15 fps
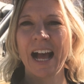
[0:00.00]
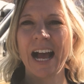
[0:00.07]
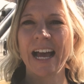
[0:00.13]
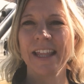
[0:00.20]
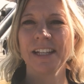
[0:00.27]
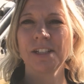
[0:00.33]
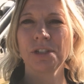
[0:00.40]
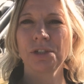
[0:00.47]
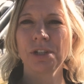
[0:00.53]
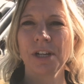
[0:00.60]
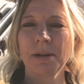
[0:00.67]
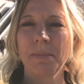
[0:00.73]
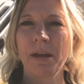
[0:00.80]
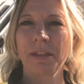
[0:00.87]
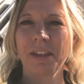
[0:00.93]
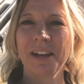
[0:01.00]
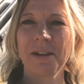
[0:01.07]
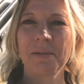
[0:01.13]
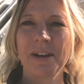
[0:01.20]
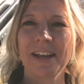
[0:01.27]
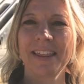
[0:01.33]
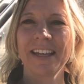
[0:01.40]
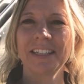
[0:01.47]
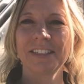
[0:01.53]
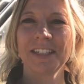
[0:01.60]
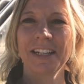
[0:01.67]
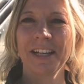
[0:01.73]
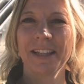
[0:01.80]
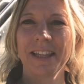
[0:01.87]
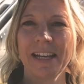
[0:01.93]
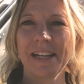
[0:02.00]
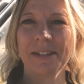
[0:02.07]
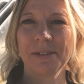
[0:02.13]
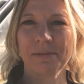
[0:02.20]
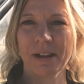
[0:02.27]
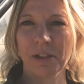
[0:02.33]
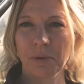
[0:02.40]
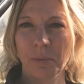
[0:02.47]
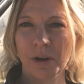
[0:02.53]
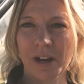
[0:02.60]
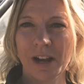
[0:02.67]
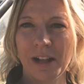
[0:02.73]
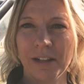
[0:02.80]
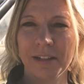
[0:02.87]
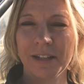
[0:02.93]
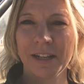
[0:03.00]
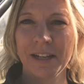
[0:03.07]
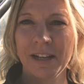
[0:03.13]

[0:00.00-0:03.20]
Hi, this is Methling with Ancient Healings Around the World.